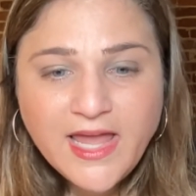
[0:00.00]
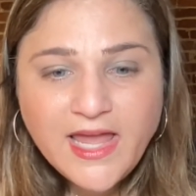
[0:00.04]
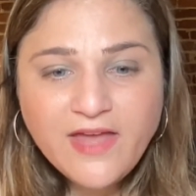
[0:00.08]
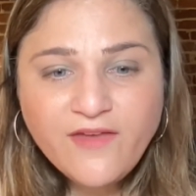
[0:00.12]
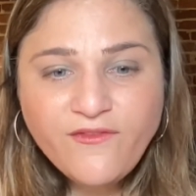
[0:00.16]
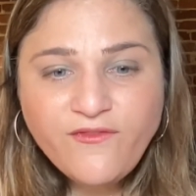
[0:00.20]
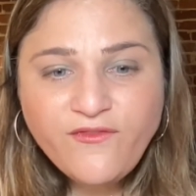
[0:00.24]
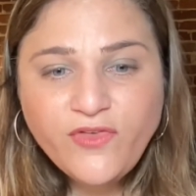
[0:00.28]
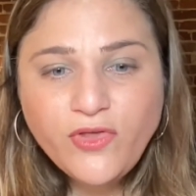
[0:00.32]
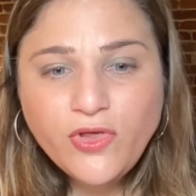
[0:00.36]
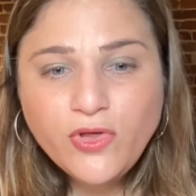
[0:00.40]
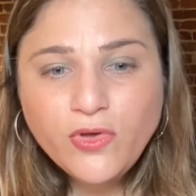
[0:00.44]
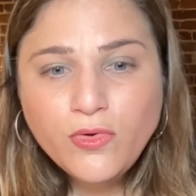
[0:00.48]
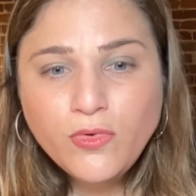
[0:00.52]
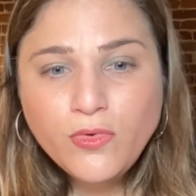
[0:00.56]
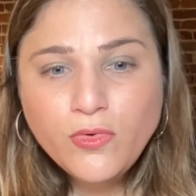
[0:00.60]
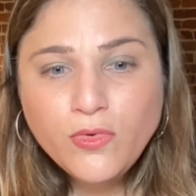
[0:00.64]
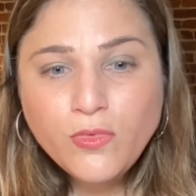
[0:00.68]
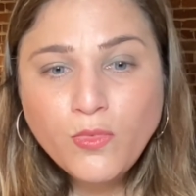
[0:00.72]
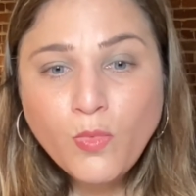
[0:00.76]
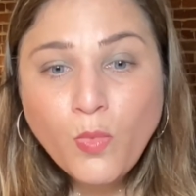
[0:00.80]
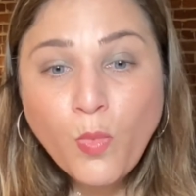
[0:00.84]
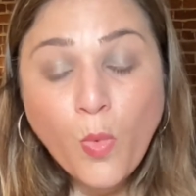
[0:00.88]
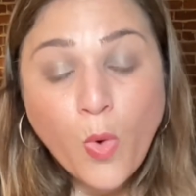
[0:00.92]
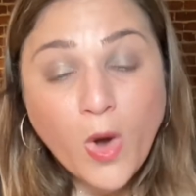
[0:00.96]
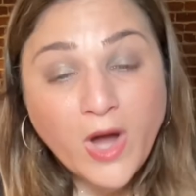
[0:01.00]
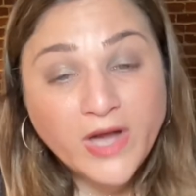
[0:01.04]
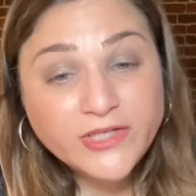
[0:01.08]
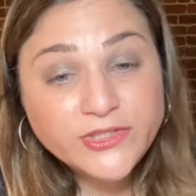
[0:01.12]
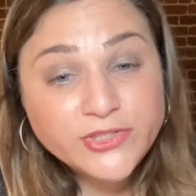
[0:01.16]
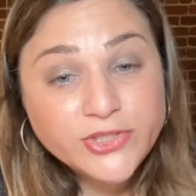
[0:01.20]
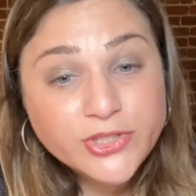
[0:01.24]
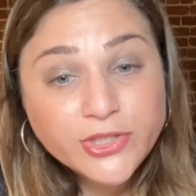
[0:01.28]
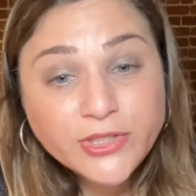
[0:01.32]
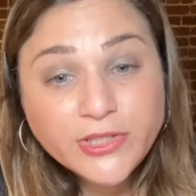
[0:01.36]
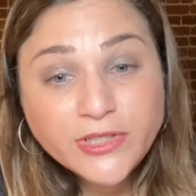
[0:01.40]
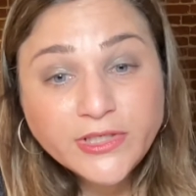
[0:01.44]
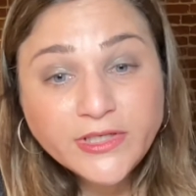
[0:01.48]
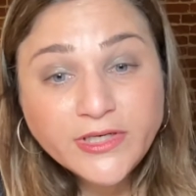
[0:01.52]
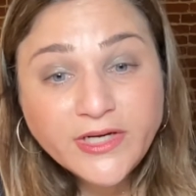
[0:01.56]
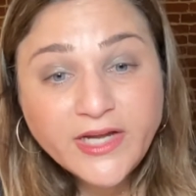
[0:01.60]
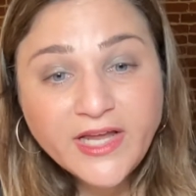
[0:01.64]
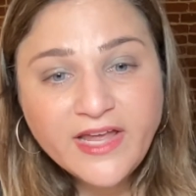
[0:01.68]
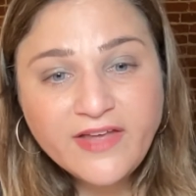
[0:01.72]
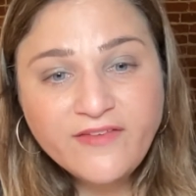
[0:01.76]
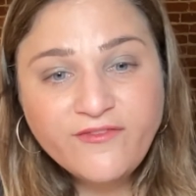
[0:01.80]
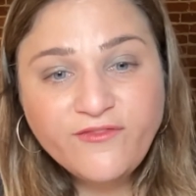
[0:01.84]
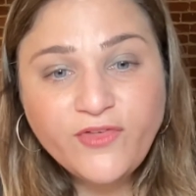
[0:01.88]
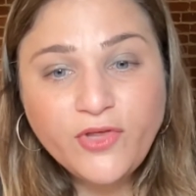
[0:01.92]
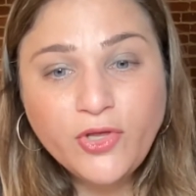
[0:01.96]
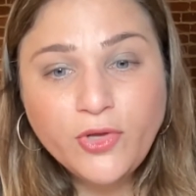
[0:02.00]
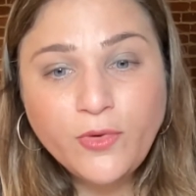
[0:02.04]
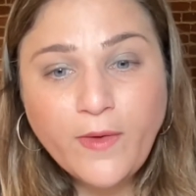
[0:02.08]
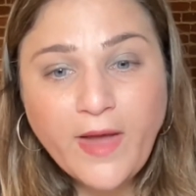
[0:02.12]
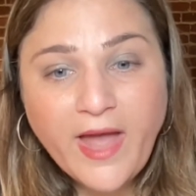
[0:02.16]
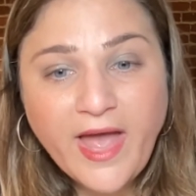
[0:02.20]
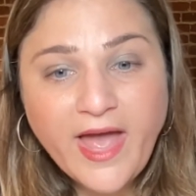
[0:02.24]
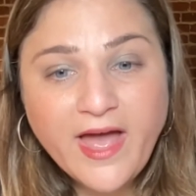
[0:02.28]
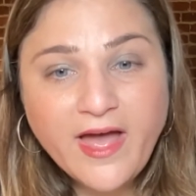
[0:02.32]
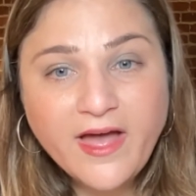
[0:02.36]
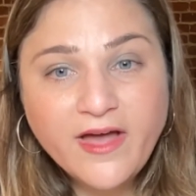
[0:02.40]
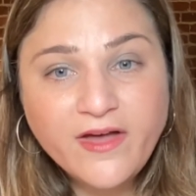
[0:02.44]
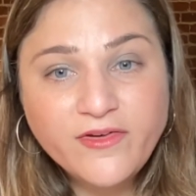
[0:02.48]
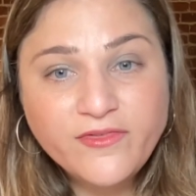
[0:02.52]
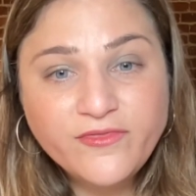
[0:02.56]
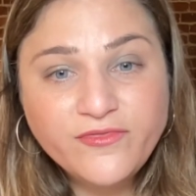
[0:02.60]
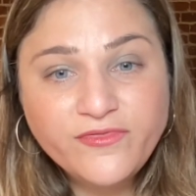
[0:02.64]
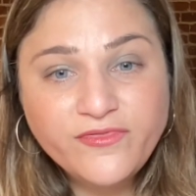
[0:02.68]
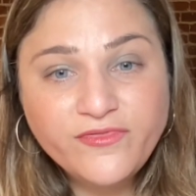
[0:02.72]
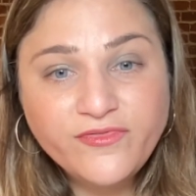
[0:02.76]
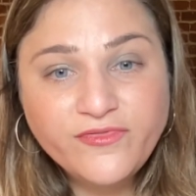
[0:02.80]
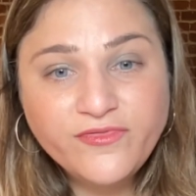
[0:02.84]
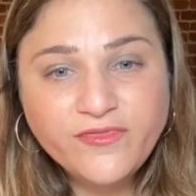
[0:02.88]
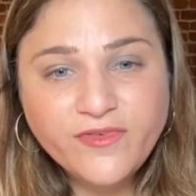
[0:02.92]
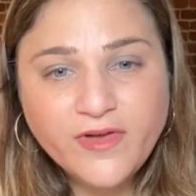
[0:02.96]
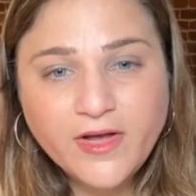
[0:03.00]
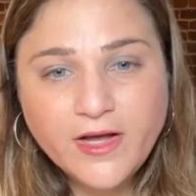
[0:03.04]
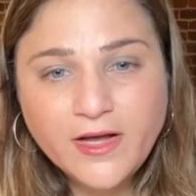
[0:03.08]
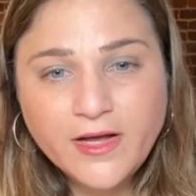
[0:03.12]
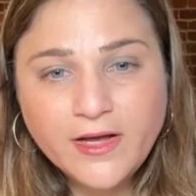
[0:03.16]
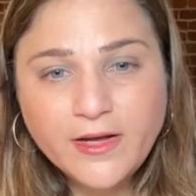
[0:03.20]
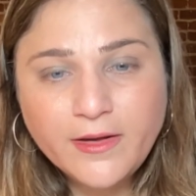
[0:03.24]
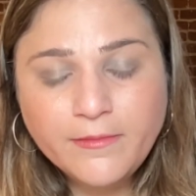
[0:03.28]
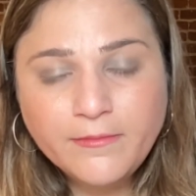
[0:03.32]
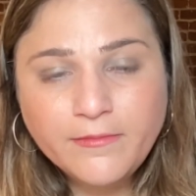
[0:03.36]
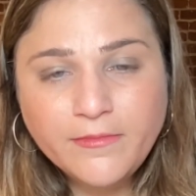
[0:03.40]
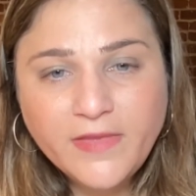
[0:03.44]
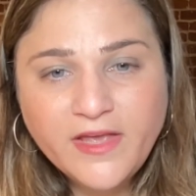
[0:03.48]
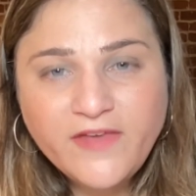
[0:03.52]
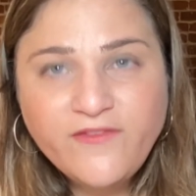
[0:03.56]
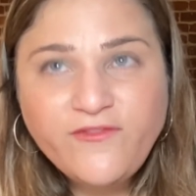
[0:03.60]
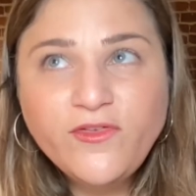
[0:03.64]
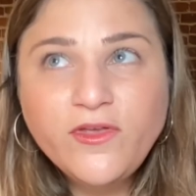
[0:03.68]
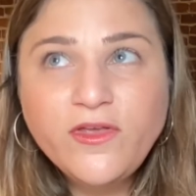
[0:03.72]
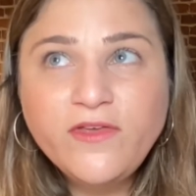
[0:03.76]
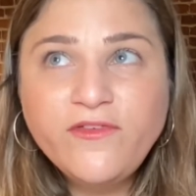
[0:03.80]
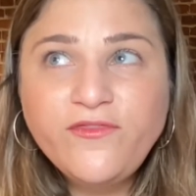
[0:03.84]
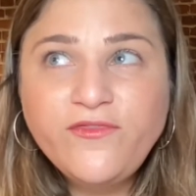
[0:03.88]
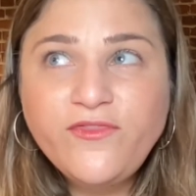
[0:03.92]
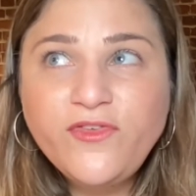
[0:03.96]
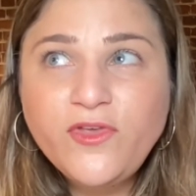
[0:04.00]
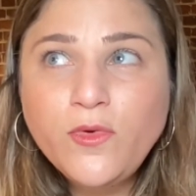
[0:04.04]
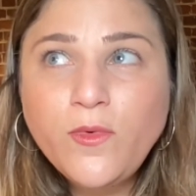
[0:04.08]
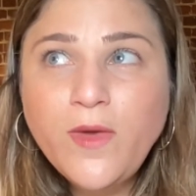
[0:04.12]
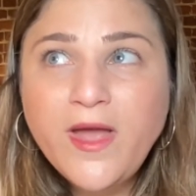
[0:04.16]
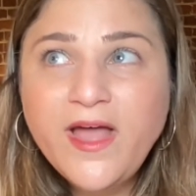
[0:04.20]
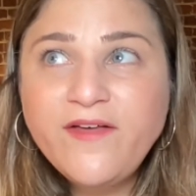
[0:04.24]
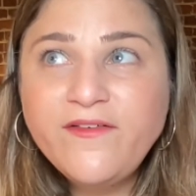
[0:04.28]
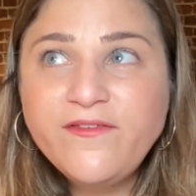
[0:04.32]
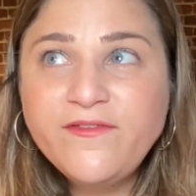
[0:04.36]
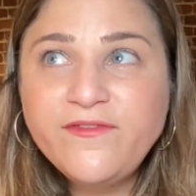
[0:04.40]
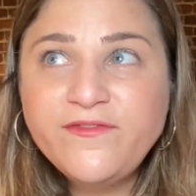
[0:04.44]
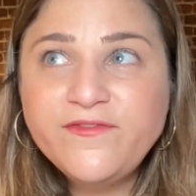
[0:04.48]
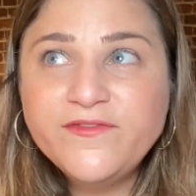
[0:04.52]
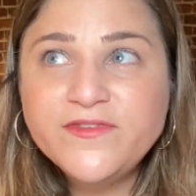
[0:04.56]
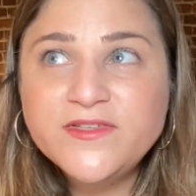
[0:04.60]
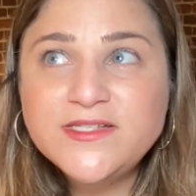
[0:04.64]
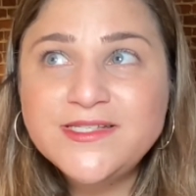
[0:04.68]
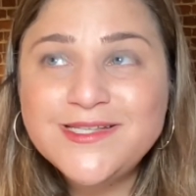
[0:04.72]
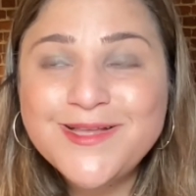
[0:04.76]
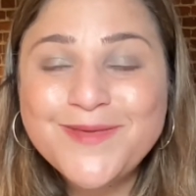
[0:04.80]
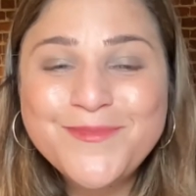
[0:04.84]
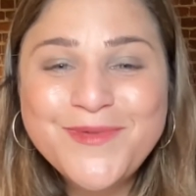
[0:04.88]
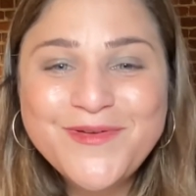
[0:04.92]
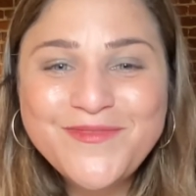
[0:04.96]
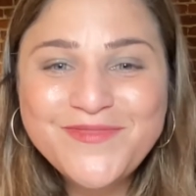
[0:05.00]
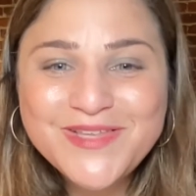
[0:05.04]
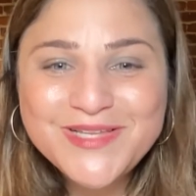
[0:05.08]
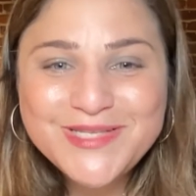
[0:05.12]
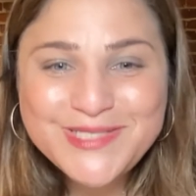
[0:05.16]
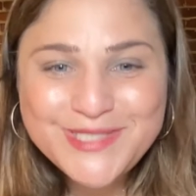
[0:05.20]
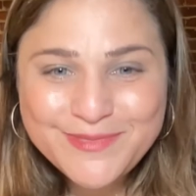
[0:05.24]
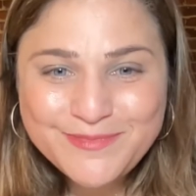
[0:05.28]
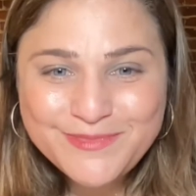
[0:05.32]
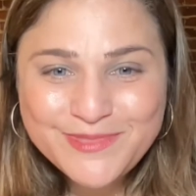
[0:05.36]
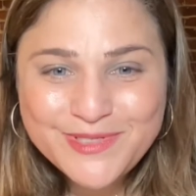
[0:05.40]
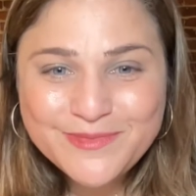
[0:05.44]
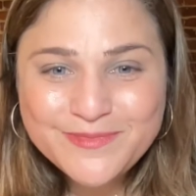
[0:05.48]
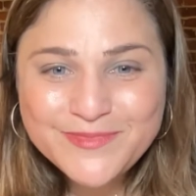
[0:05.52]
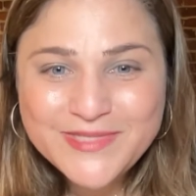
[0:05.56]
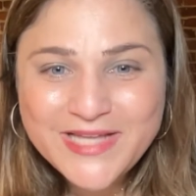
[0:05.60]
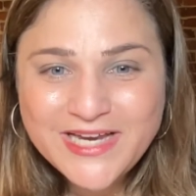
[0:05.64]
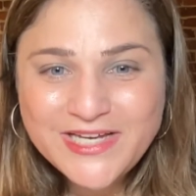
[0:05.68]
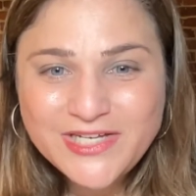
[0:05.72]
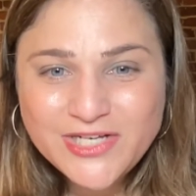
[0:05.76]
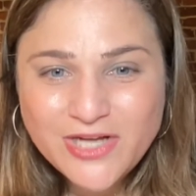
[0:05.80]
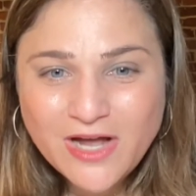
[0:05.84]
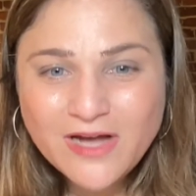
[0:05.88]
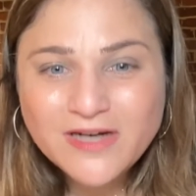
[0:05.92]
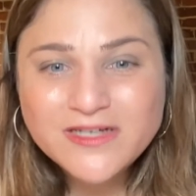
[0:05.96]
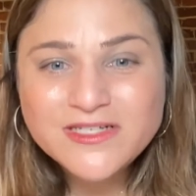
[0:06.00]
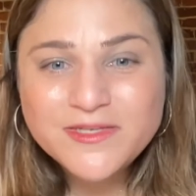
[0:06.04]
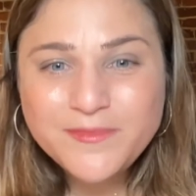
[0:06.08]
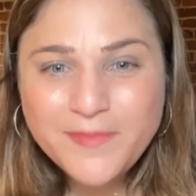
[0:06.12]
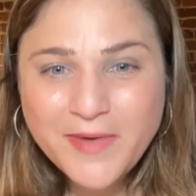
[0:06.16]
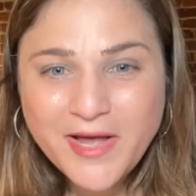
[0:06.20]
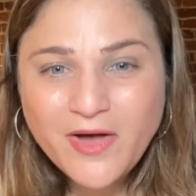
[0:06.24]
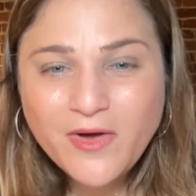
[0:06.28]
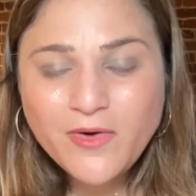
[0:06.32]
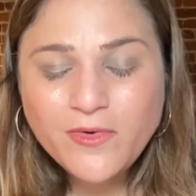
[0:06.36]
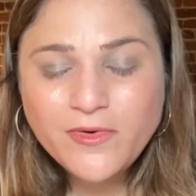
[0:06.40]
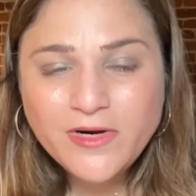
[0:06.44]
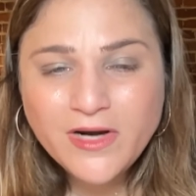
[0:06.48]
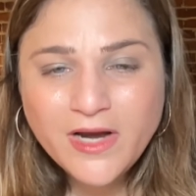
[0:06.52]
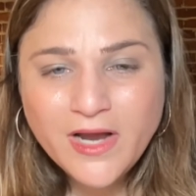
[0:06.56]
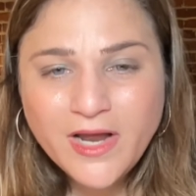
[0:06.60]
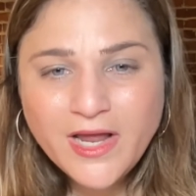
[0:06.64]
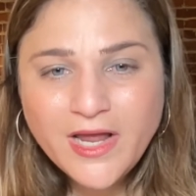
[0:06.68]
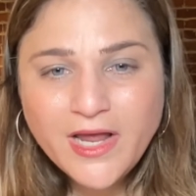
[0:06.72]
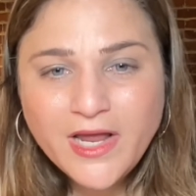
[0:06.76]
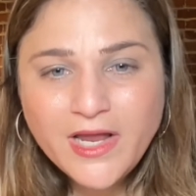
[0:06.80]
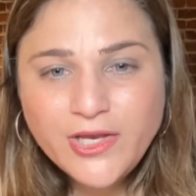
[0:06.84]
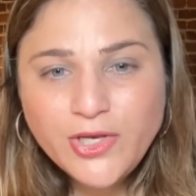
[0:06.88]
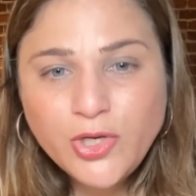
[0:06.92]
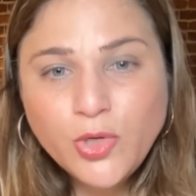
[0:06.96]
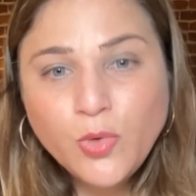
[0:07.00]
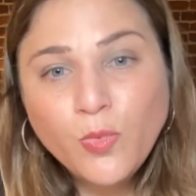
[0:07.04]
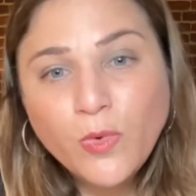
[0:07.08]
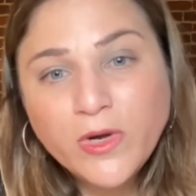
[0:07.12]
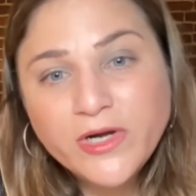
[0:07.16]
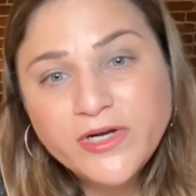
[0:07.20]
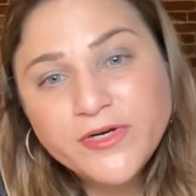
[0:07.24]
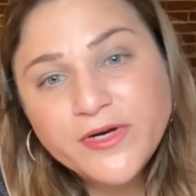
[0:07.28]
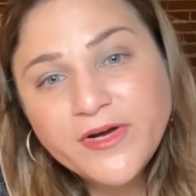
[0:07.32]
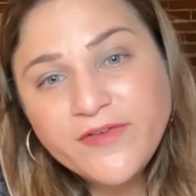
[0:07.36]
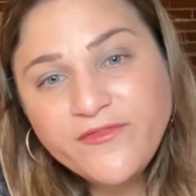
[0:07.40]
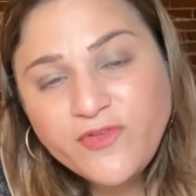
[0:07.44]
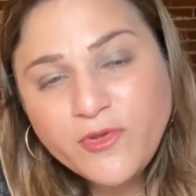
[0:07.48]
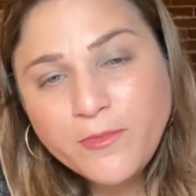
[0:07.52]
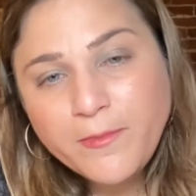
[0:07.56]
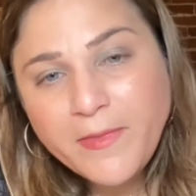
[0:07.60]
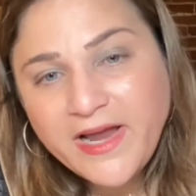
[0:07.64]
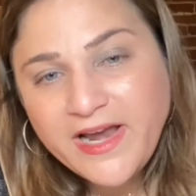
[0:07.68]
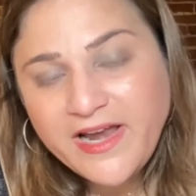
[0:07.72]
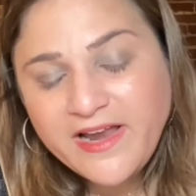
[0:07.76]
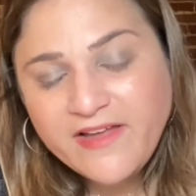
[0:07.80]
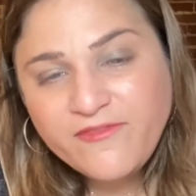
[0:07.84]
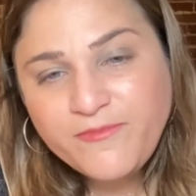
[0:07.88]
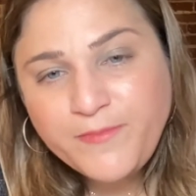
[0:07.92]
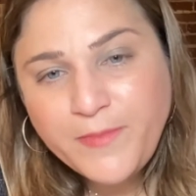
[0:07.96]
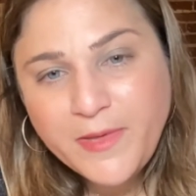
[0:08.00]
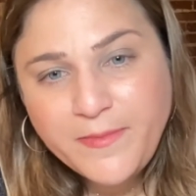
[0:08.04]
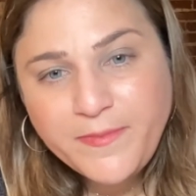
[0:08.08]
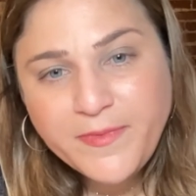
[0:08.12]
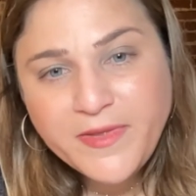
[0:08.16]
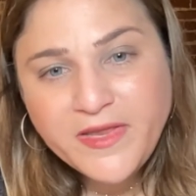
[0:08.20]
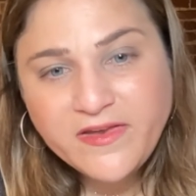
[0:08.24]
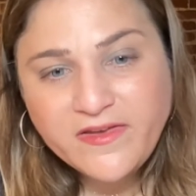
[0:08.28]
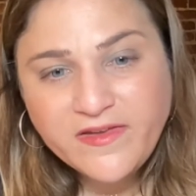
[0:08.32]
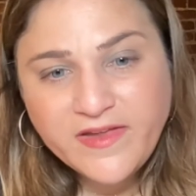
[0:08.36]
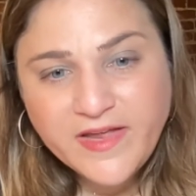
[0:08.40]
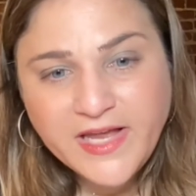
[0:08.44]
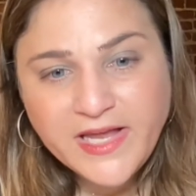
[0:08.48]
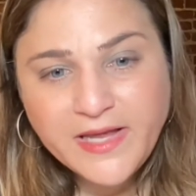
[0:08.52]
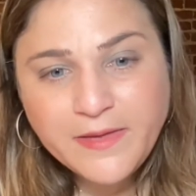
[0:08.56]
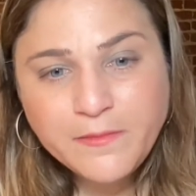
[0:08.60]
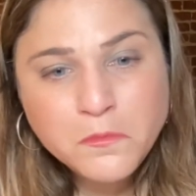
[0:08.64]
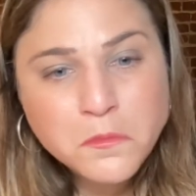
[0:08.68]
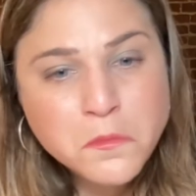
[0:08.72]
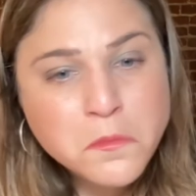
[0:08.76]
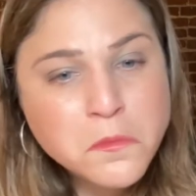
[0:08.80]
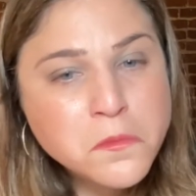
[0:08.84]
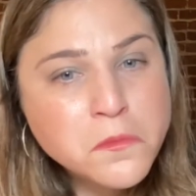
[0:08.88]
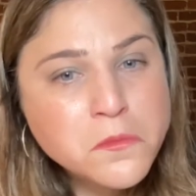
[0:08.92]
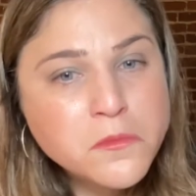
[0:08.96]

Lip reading: if you wonder if you have if you have some of the symptoms I talked about, you wonder if you might have BPD,